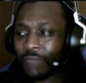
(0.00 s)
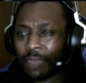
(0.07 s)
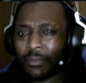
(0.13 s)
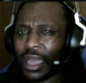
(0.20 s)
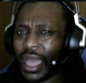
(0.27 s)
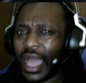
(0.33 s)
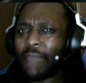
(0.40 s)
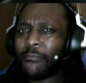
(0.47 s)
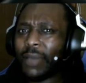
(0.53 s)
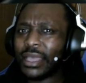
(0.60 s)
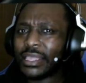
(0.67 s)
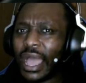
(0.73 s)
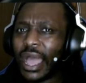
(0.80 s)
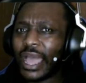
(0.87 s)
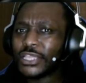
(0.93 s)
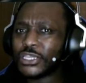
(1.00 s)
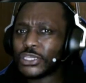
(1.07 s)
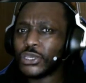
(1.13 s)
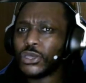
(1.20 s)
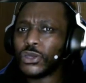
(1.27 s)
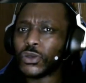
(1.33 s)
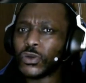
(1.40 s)
Maybe I
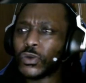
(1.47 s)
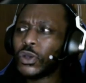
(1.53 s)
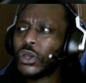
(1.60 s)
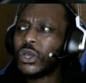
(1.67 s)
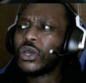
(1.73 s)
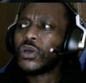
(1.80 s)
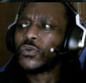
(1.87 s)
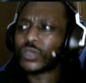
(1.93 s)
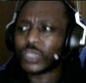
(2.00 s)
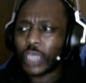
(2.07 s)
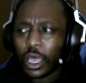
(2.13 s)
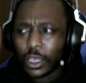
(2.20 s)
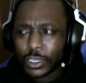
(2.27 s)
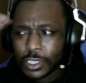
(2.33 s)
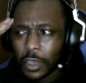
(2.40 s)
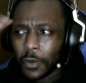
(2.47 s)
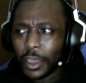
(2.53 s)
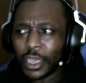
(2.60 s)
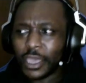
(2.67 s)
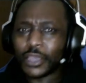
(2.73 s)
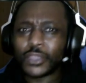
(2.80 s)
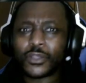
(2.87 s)
too was also
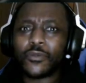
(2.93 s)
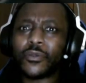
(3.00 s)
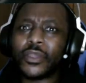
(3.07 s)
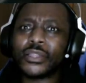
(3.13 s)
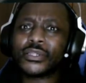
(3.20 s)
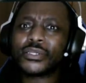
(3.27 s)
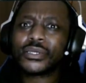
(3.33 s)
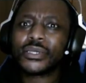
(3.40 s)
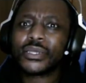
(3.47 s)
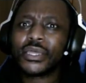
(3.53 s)
ignorant